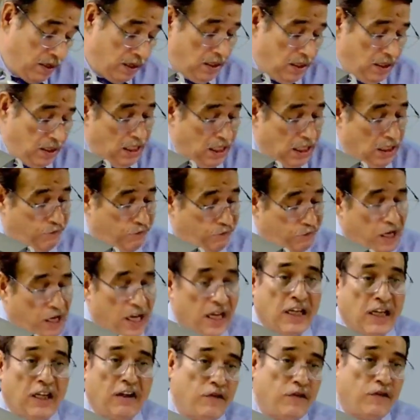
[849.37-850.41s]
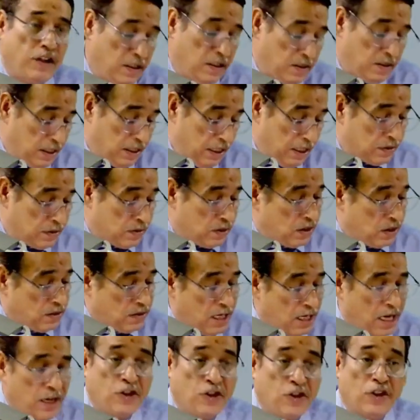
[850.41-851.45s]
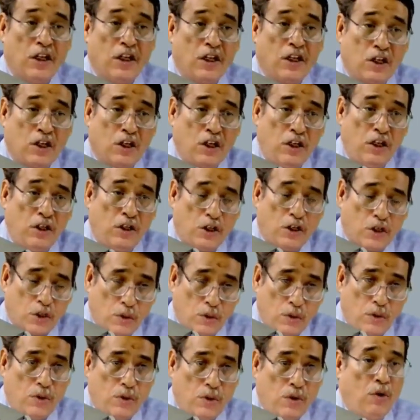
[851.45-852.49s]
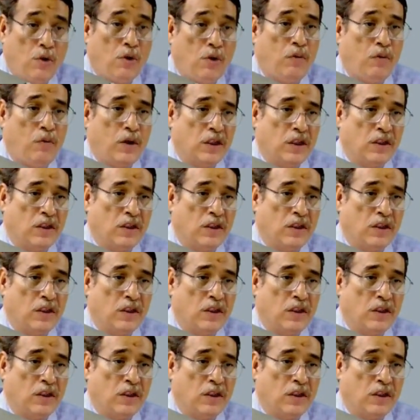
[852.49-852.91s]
E5 is exercising control over